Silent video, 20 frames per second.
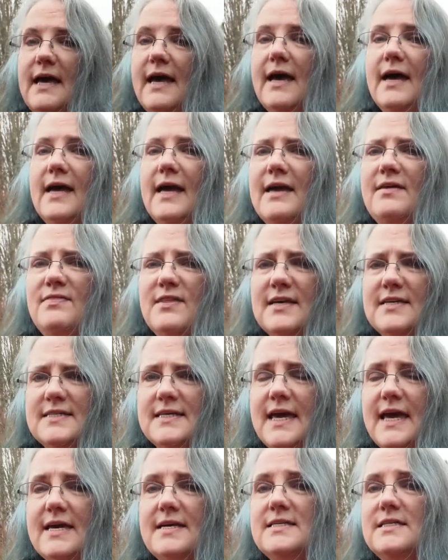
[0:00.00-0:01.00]
Uh, in this
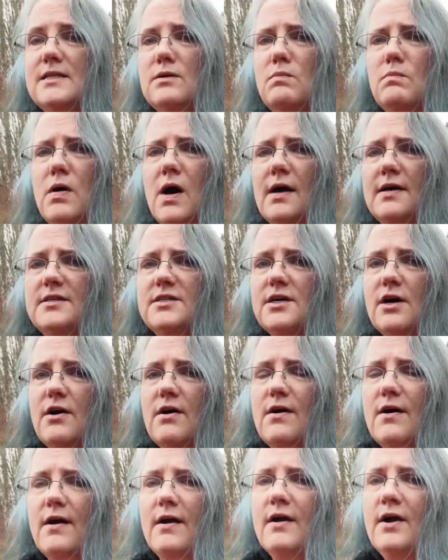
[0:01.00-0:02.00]
case, the mods
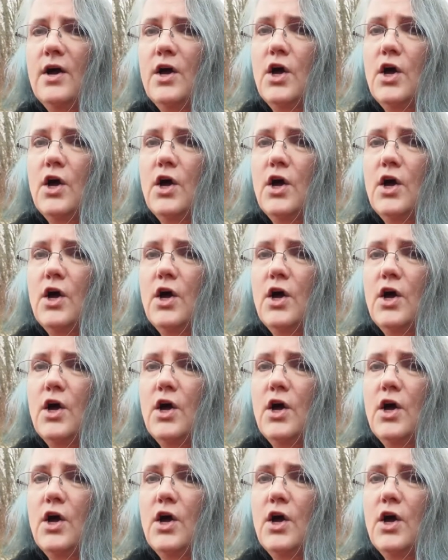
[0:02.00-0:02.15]
are